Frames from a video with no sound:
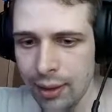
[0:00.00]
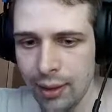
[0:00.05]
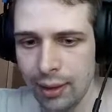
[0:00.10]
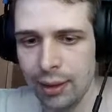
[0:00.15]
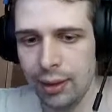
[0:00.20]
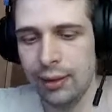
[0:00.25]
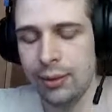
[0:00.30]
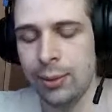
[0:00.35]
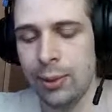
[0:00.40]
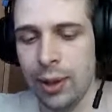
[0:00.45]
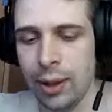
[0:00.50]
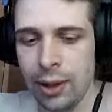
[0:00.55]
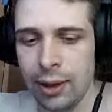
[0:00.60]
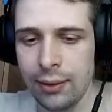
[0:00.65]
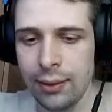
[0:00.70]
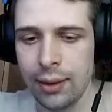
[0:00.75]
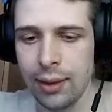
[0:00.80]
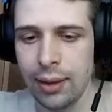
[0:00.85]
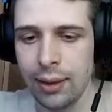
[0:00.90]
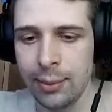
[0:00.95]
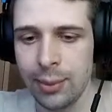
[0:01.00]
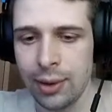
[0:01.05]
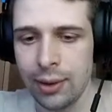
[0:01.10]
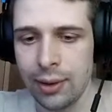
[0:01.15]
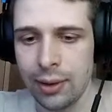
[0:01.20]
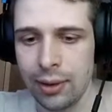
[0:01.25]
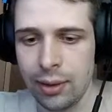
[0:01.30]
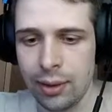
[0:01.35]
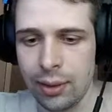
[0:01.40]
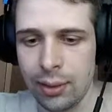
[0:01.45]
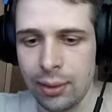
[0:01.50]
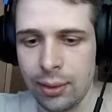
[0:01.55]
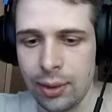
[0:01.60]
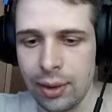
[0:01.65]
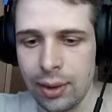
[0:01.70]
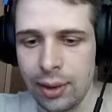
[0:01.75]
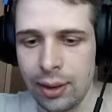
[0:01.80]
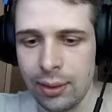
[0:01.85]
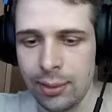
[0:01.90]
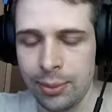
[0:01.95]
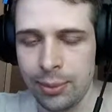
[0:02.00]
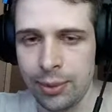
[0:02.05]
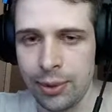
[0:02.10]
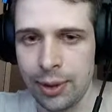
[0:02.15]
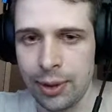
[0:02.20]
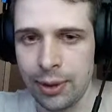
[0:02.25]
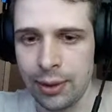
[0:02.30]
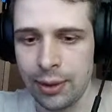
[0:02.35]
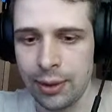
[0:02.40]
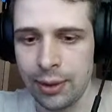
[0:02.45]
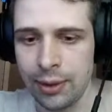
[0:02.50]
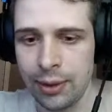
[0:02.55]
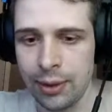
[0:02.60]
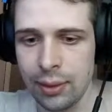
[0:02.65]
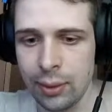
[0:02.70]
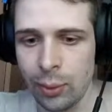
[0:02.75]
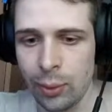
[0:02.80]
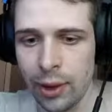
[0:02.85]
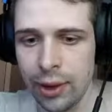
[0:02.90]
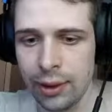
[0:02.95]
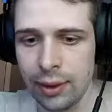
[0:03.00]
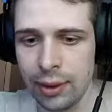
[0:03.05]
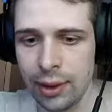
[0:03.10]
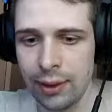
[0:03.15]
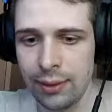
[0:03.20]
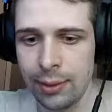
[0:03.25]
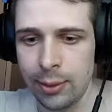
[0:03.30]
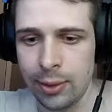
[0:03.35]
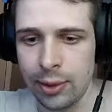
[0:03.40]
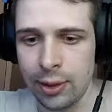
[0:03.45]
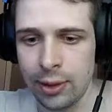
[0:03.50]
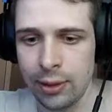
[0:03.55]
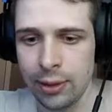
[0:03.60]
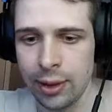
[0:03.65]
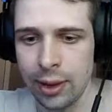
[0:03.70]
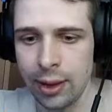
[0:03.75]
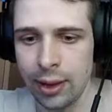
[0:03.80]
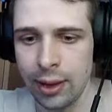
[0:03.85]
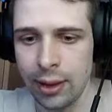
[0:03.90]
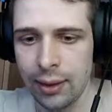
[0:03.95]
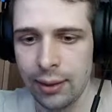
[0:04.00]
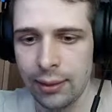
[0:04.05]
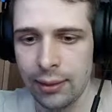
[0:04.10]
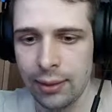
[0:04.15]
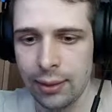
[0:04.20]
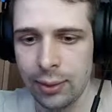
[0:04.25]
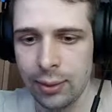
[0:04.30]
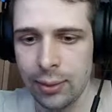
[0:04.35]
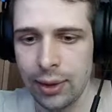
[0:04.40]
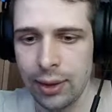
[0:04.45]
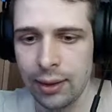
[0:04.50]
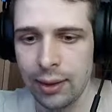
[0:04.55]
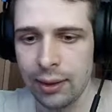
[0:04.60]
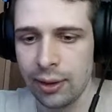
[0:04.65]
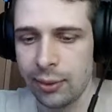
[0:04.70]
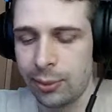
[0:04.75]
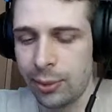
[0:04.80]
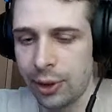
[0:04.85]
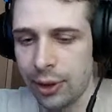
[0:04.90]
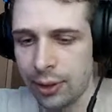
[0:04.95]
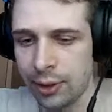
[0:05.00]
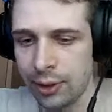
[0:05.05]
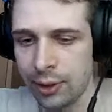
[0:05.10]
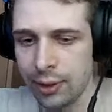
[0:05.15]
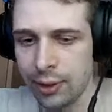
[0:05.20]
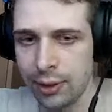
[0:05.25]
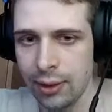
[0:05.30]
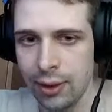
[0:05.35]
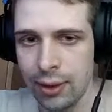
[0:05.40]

If we have a number, we print 1. If we don't have, we don't print it.